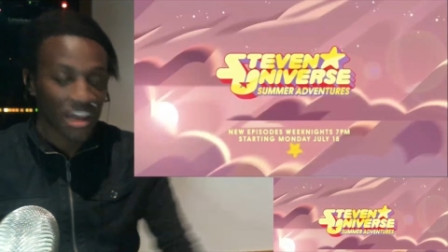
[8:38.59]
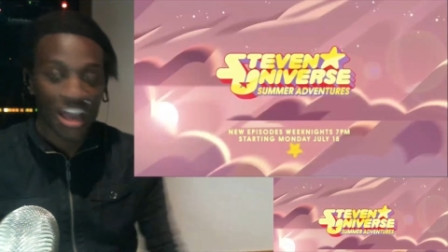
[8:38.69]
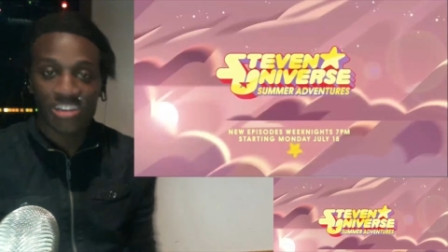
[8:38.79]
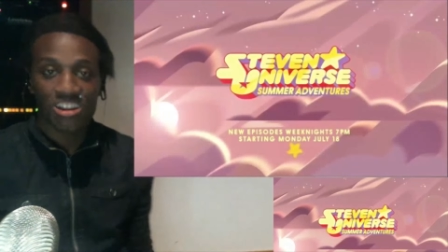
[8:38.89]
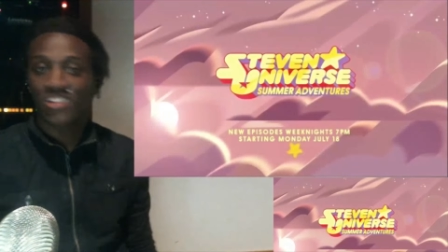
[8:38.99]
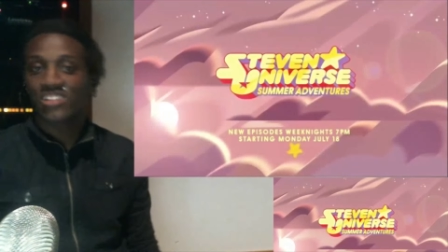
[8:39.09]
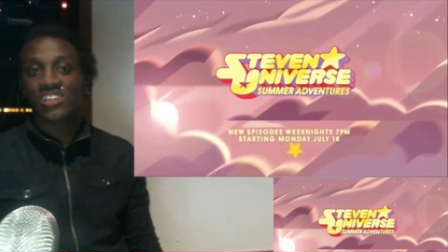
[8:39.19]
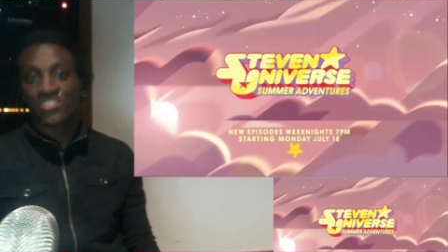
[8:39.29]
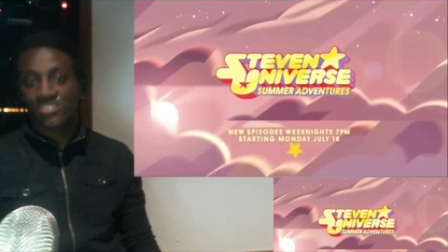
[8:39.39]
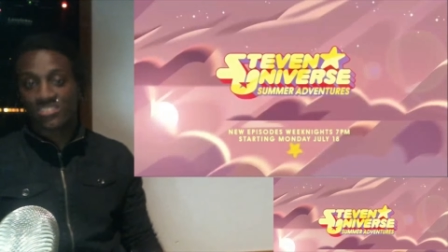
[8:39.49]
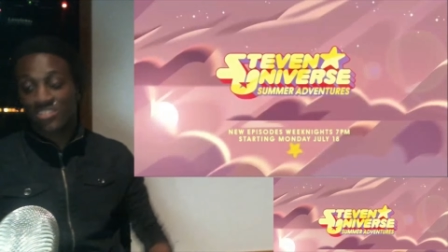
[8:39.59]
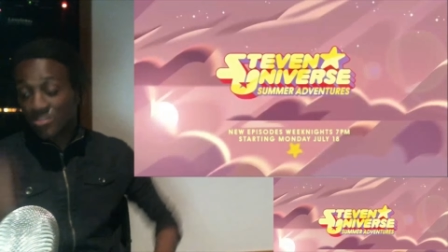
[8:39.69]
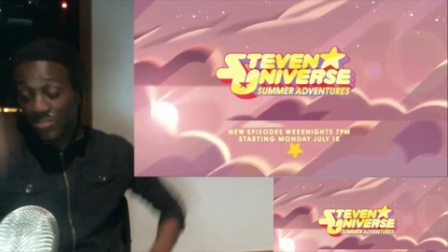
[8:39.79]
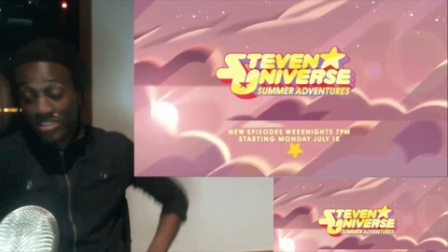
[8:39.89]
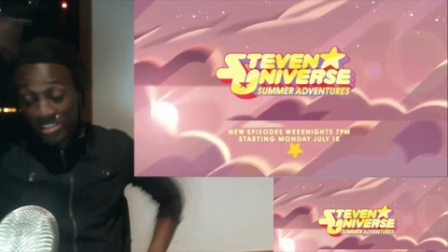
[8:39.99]
I can already tell this is going
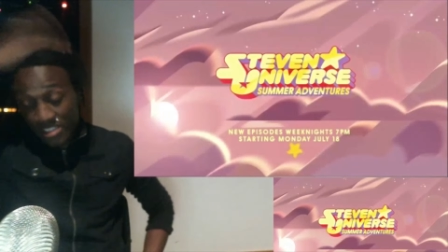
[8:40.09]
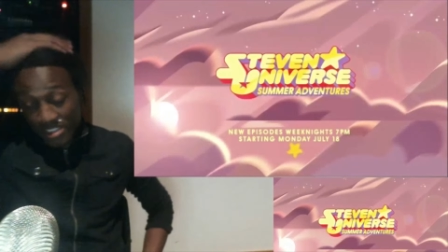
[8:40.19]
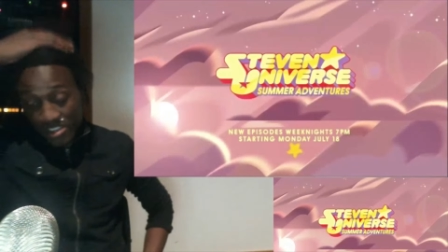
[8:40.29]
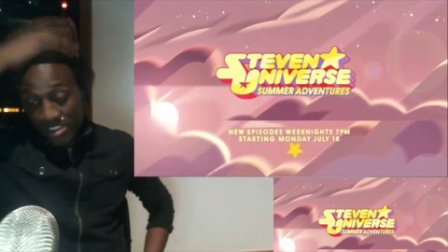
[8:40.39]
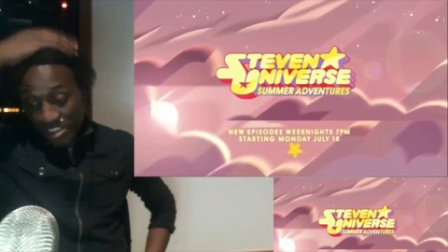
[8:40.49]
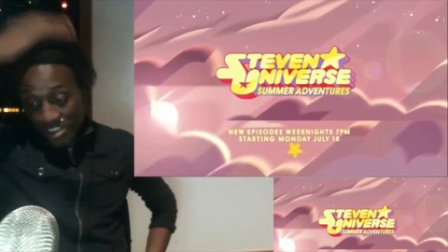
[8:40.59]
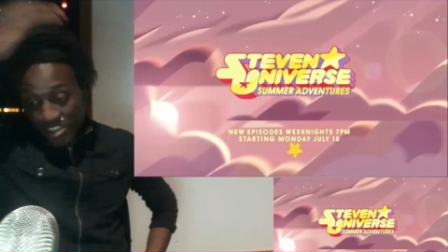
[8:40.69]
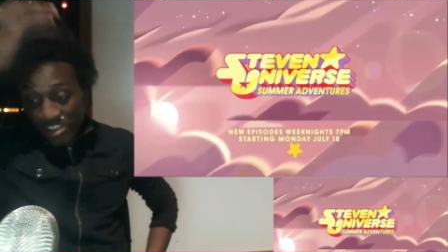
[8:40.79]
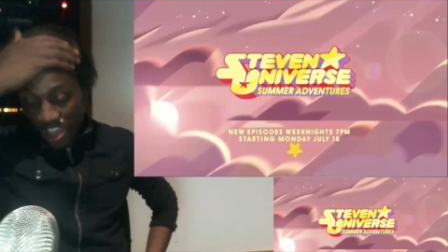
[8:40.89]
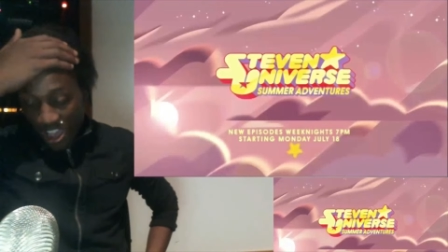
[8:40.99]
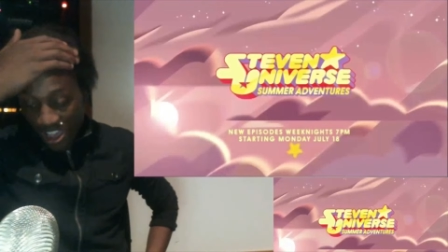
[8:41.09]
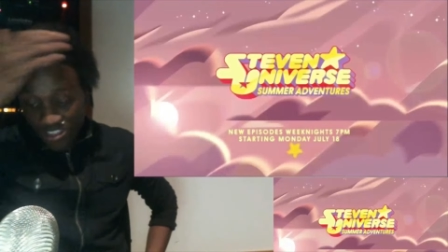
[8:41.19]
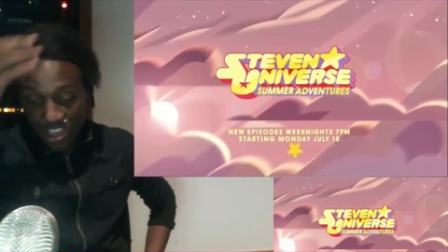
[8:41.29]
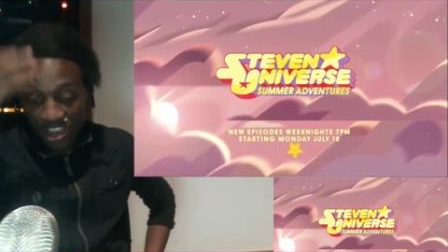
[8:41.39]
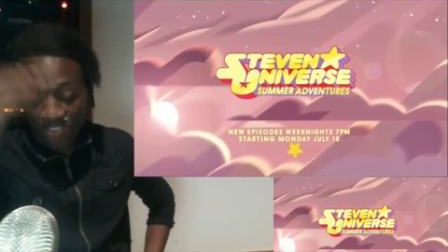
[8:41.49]
to be a
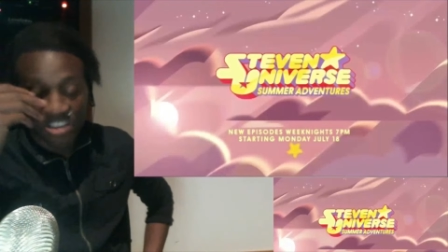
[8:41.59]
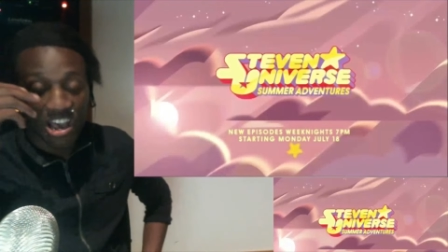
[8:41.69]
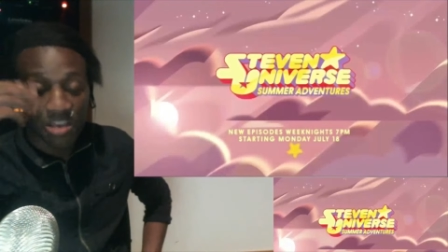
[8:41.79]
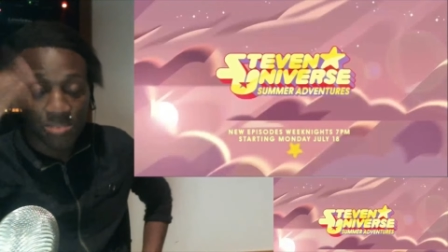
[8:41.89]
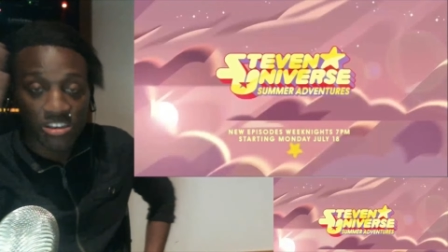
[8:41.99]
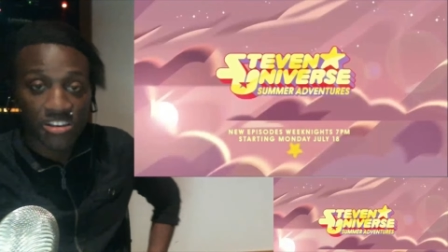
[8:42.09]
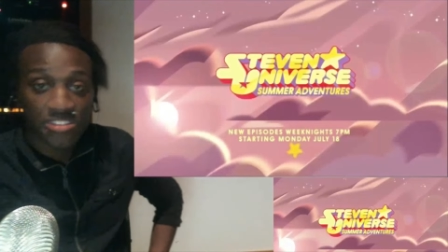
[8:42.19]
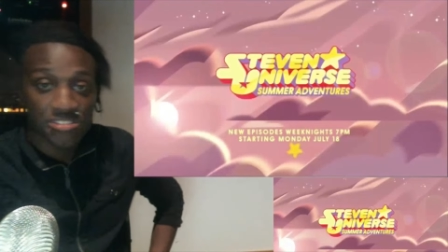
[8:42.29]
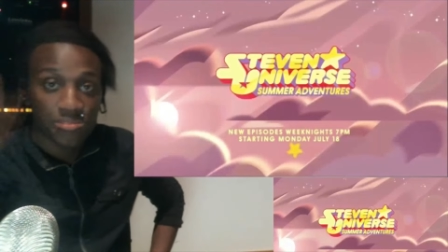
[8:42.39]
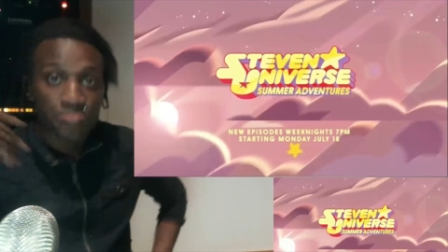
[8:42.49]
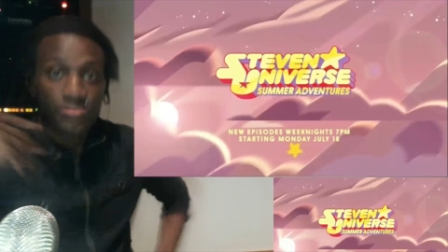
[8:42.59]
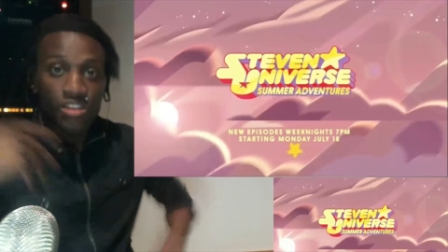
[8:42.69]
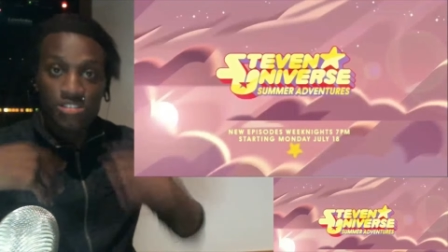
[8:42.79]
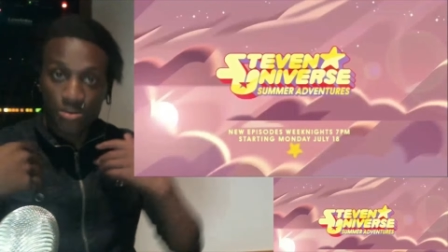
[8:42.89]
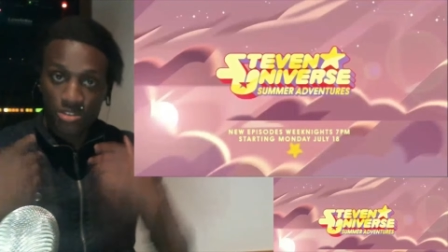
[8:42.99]
tough time because
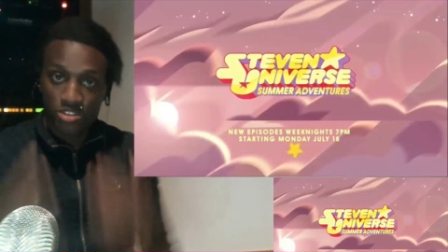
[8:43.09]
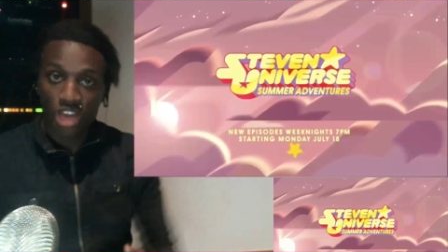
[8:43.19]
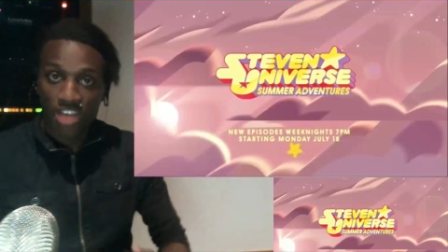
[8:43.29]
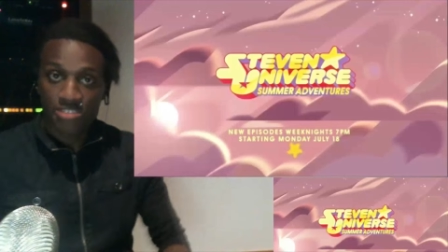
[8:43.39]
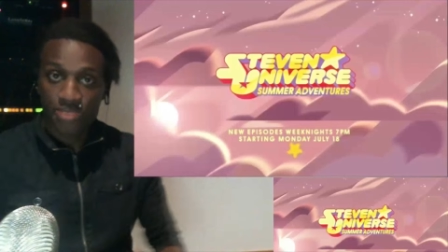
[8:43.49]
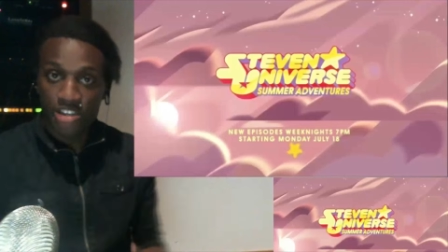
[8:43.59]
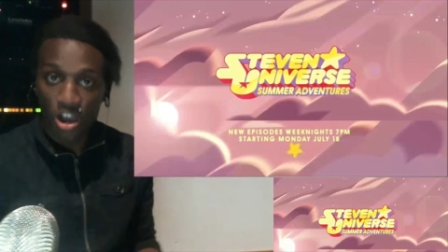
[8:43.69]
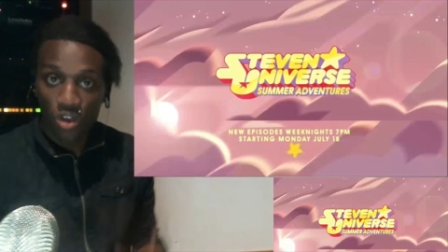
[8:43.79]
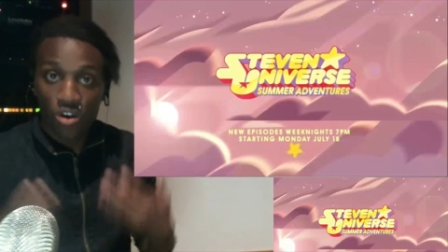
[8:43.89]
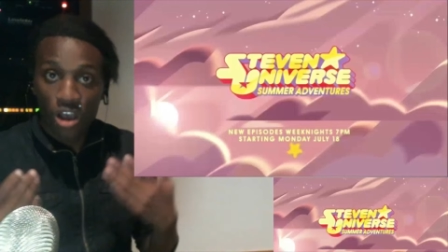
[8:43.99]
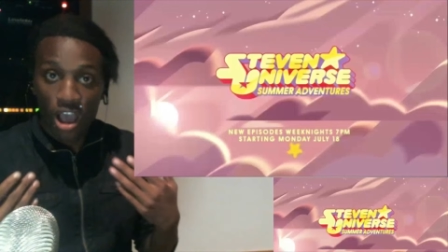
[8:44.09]
some of you guys may know